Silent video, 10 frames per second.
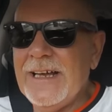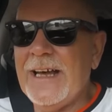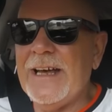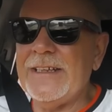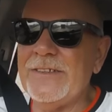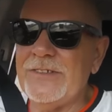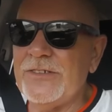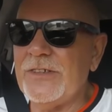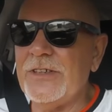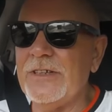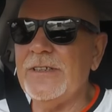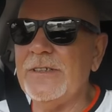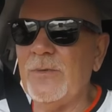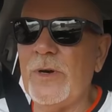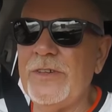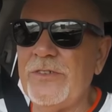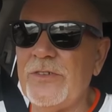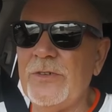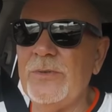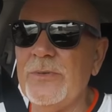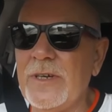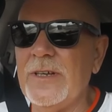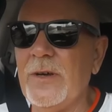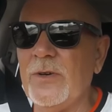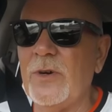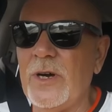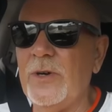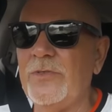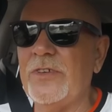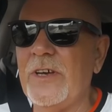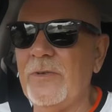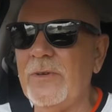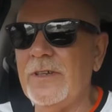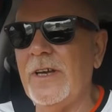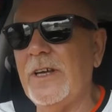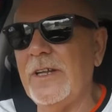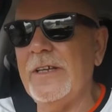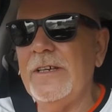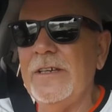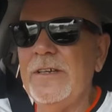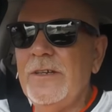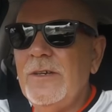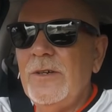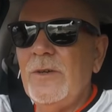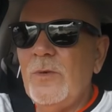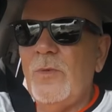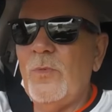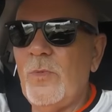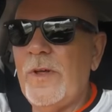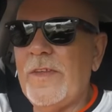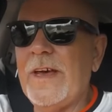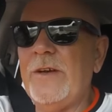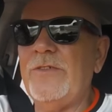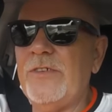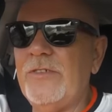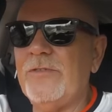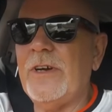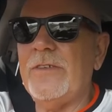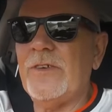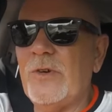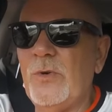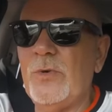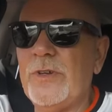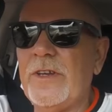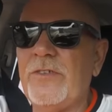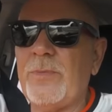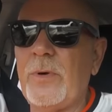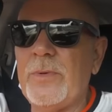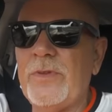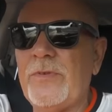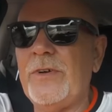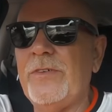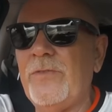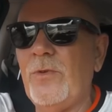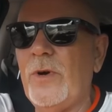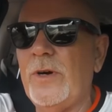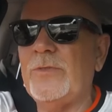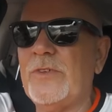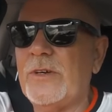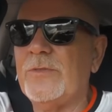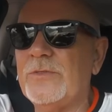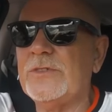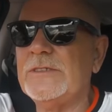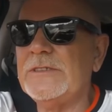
Hans went to a local hotel. Luckily, where the house is around the corner, there's probably three or four hotels.